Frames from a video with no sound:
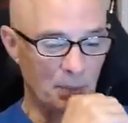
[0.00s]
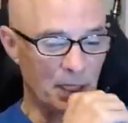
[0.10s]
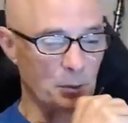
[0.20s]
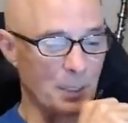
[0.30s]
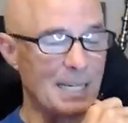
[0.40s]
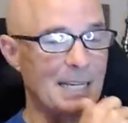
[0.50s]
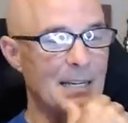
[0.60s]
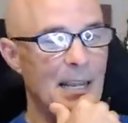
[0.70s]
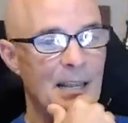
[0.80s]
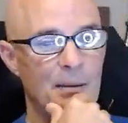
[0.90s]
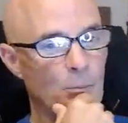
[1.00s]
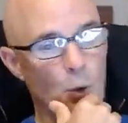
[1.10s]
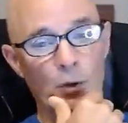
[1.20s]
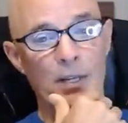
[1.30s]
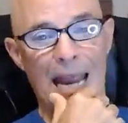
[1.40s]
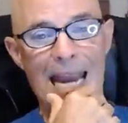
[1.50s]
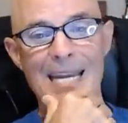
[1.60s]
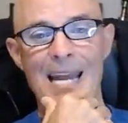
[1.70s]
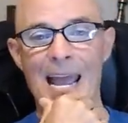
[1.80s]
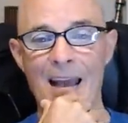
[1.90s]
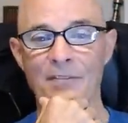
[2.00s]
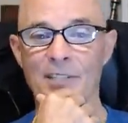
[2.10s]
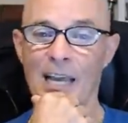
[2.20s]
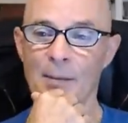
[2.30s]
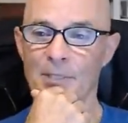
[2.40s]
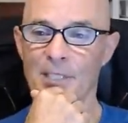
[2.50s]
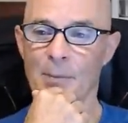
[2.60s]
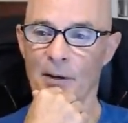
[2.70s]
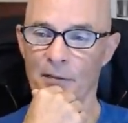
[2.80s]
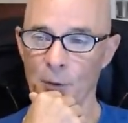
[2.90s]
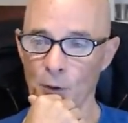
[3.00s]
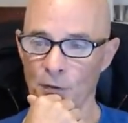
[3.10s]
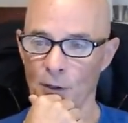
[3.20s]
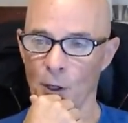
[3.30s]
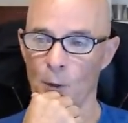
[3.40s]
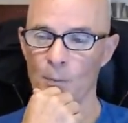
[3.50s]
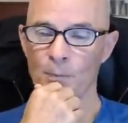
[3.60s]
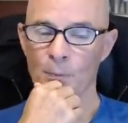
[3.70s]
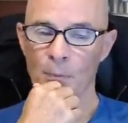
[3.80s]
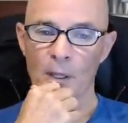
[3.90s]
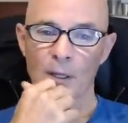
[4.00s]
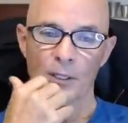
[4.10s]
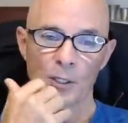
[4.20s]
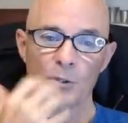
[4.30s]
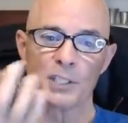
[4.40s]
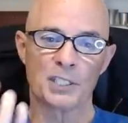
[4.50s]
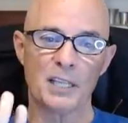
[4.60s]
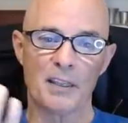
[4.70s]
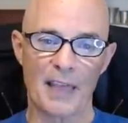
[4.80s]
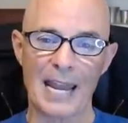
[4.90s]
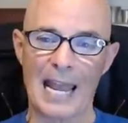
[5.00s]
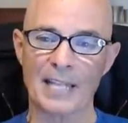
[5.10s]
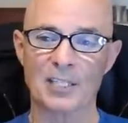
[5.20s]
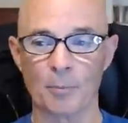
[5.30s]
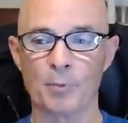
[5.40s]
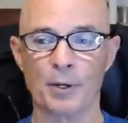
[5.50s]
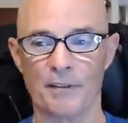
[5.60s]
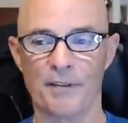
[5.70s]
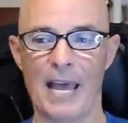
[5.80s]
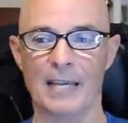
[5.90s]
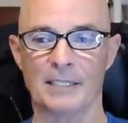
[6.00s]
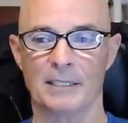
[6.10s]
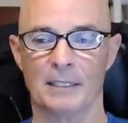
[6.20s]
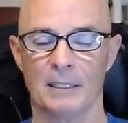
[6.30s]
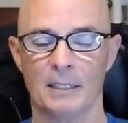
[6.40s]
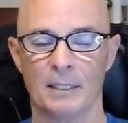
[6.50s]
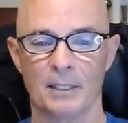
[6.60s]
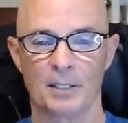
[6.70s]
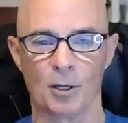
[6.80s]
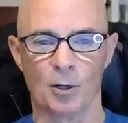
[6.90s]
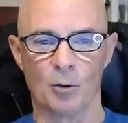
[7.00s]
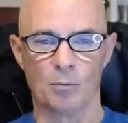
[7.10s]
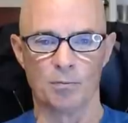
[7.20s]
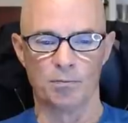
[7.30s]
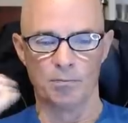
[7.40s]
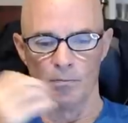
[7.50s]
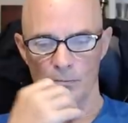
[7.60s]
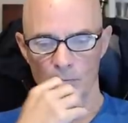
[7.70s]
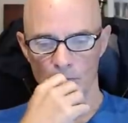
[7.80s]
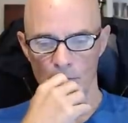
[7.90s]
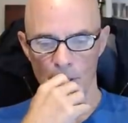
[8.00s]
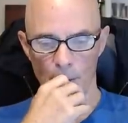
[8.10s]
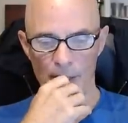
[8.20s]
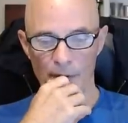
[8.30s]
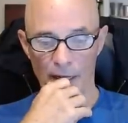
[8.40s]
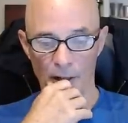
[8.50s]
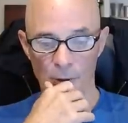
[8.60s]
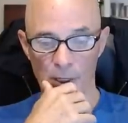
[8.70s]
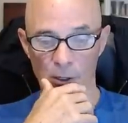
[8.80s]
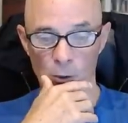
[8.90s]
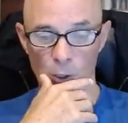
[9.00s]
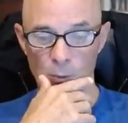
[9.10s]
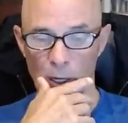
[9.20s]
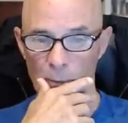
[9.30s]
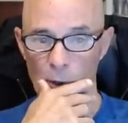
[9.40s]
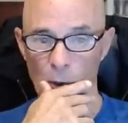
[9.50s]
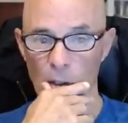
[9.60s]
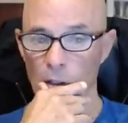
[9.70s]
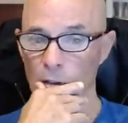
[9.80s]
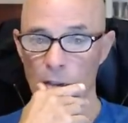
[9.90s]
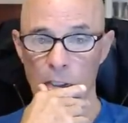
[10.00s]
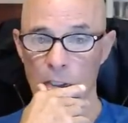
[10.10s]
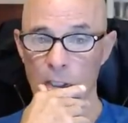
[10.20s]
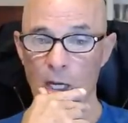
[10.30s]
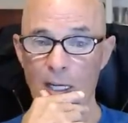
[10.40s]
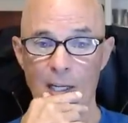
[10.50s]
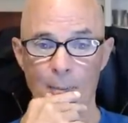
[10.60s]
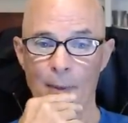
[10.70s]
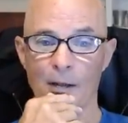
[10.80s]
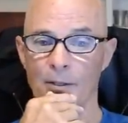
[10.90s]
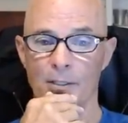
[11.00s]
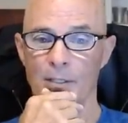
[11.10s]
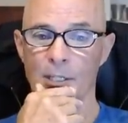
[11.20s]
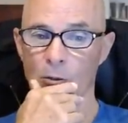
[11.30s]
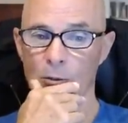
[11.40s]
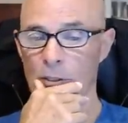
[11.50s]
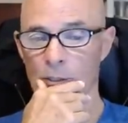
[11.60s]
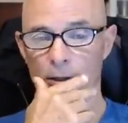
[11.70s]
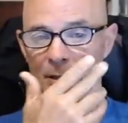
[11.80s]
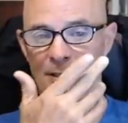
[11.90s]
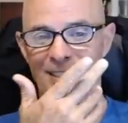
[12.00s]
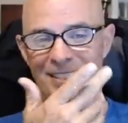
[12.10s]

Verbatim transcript: because we need more than eight and a half times the amount of fuel flow. You can see that that adds up pretty fast. So, you know, even on a 300 horsepower motor, you're talking about you know